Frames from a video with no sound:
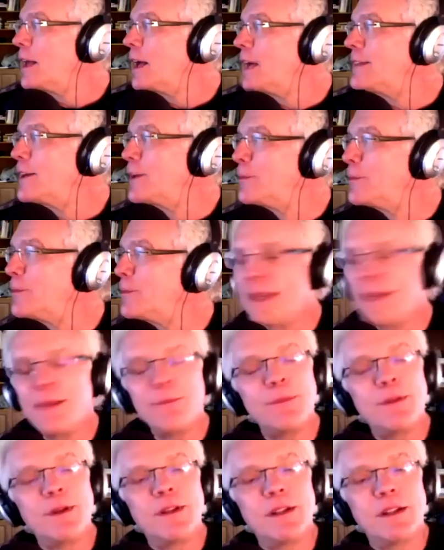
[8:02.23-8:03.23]
I tell
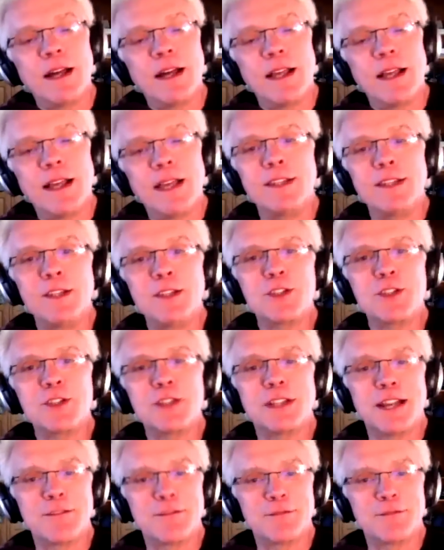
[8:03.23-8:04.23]
people I, I teach
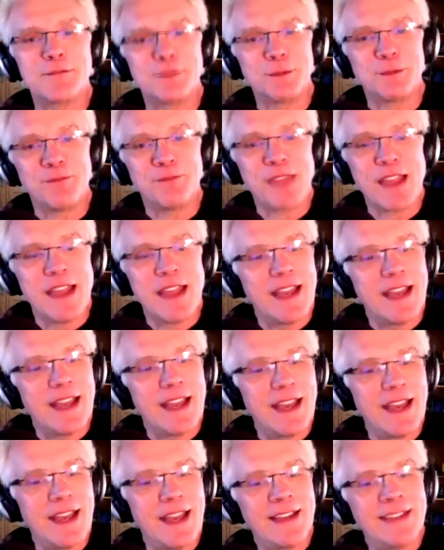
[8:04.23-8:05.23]
Lightroom,
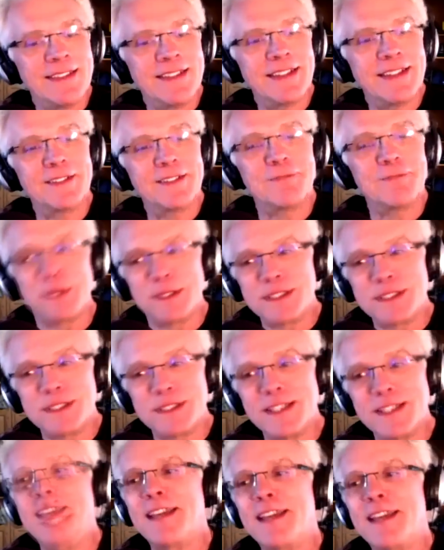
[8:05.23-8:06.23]
and uh, but
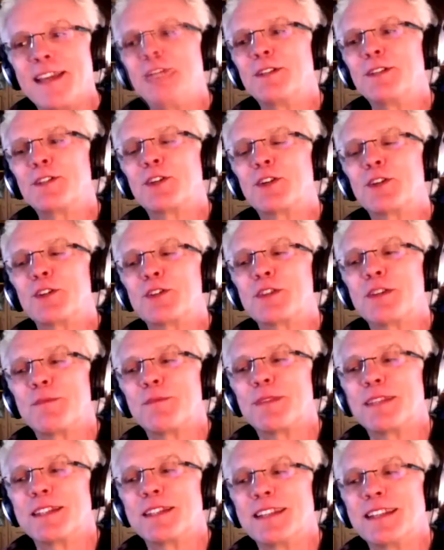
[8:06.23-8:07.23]
today I'm going to show you
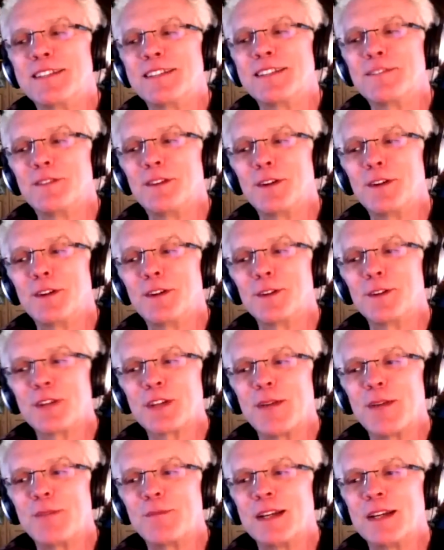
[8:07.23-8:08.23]
something in
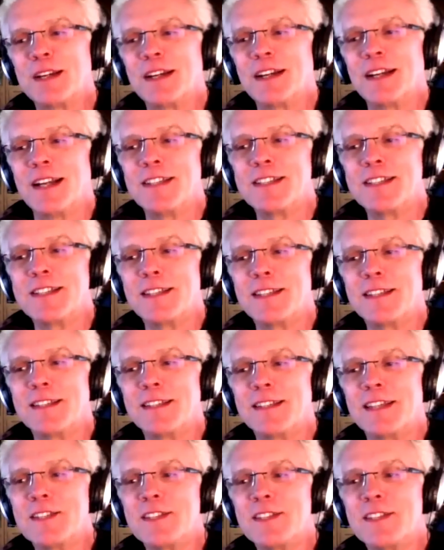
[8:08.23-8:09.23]
Photoshop. I say the
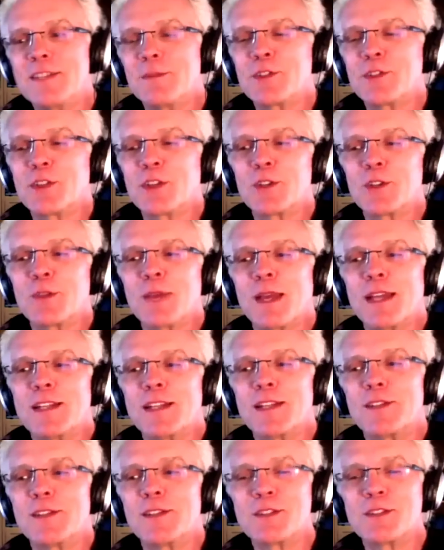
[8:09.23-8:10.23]
day someone shows me how to
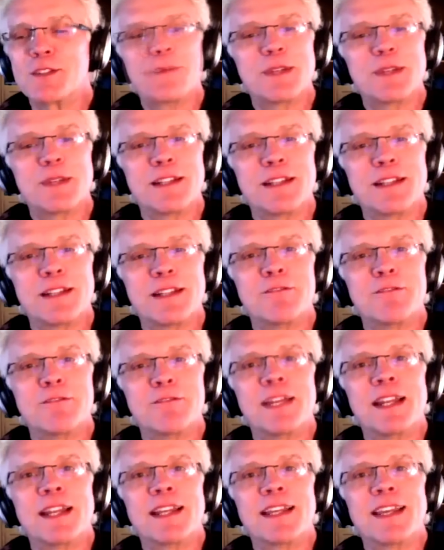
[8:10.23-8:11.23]
do something in Lightroom
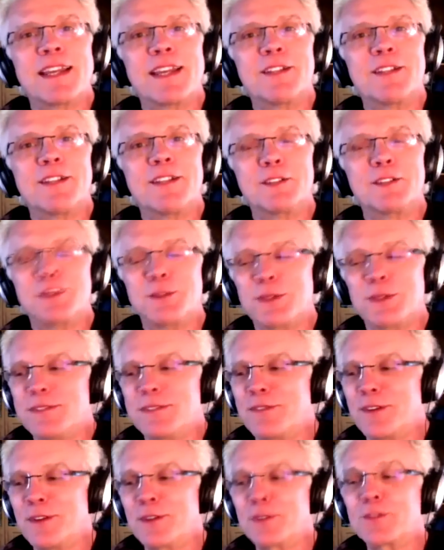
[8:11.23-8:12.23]
that I can't do in
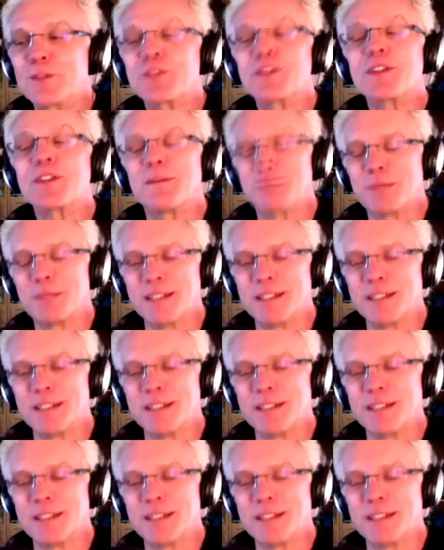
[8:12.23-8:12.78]
Photoshop.